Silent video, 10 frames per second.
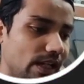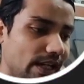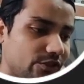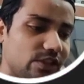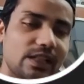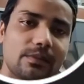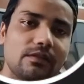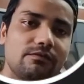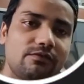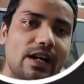
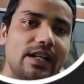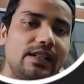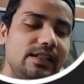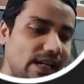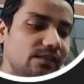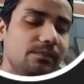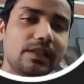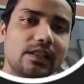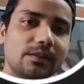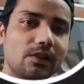HTML file
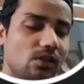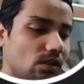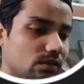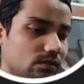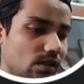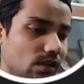dynamically, because